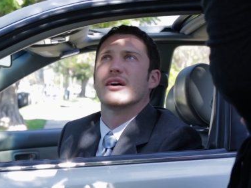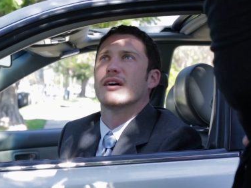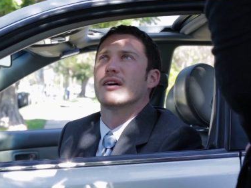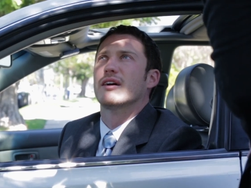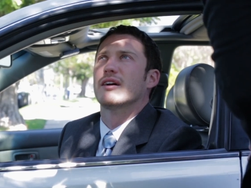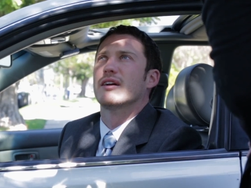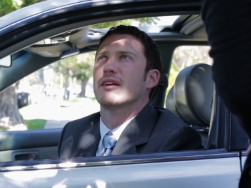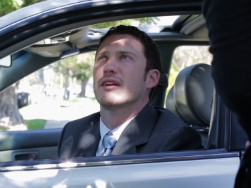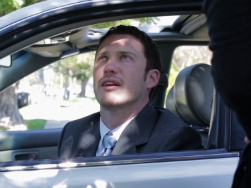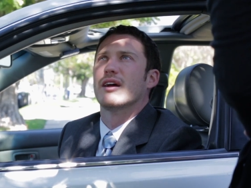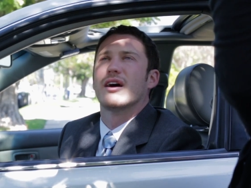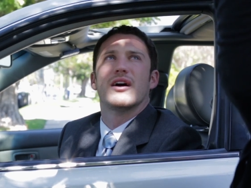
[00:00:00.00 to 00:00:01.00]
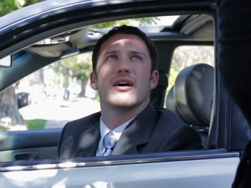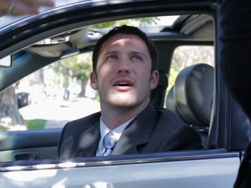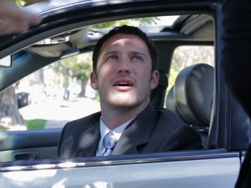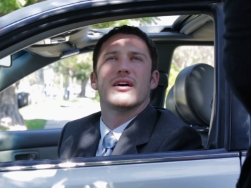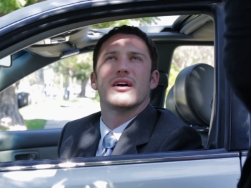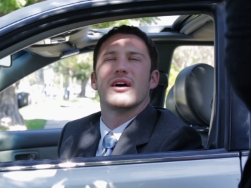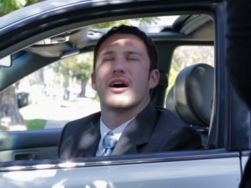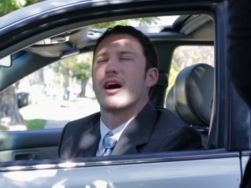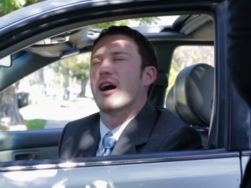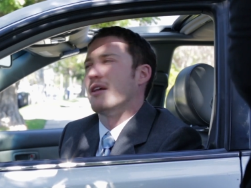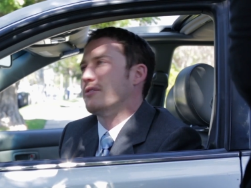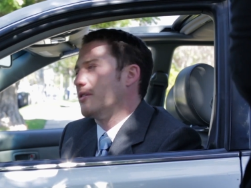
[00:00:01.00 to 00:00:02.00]
aisle? Instead of walk with no
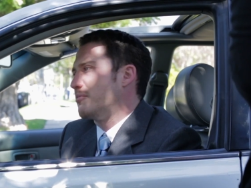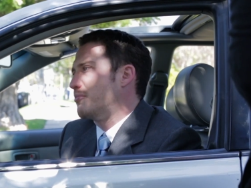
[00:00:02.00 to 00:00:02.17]
feet, you're going